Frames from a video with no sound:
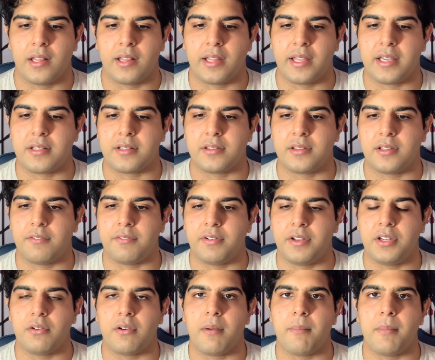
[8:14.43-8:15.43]
Like the
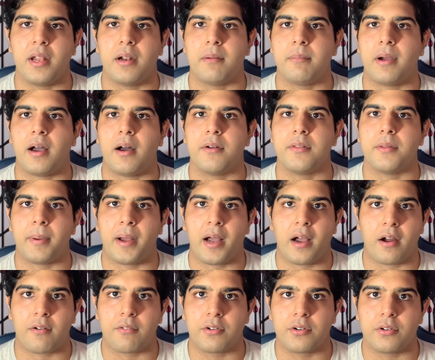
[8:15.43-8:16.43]
video I made about the
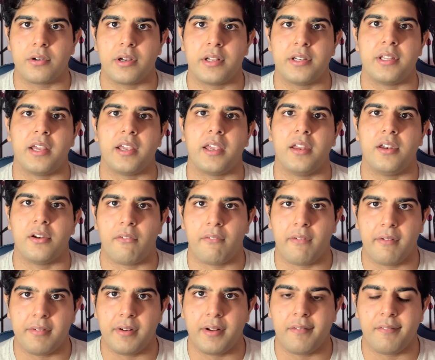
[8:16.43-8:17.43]
power rule and taking
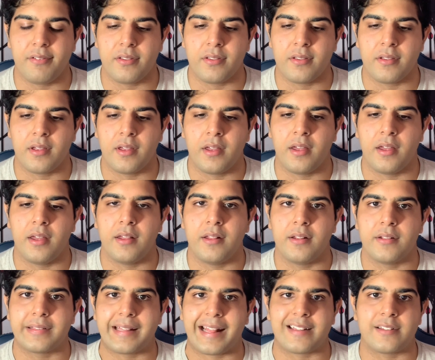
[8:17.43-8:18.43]
derivatives,
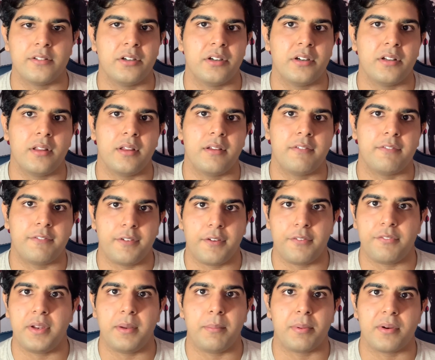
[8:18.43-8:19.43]
that's literally
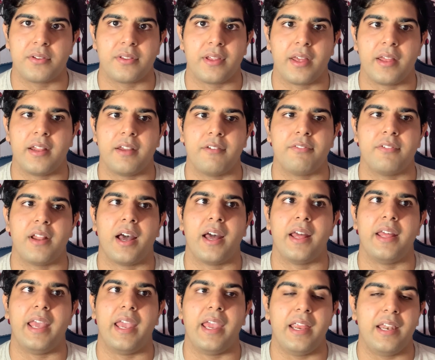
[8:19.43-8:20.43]
50%, if
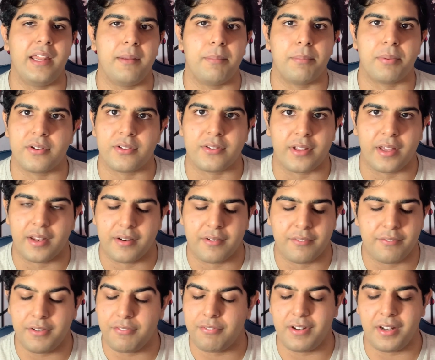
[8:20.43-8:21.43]
not 80%,
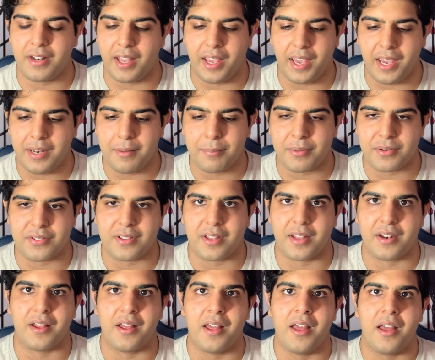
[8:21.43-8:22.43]
50 to
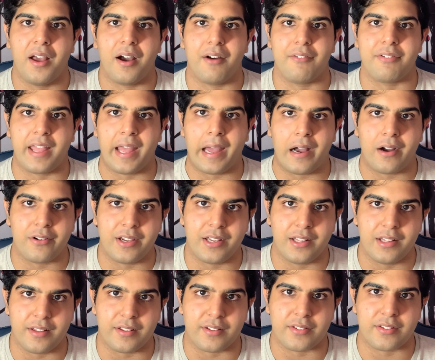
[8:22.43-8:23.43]
80% of
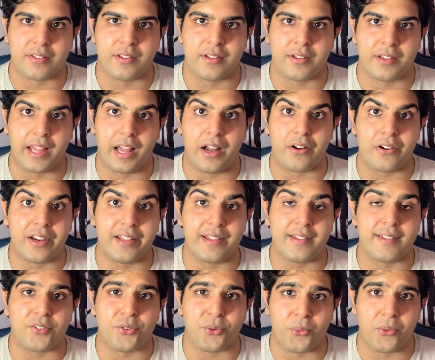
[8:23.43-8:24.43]
calculus
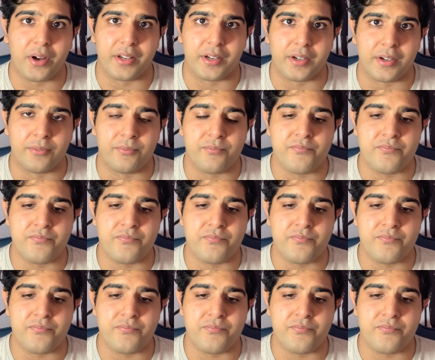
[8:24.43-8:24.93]
1.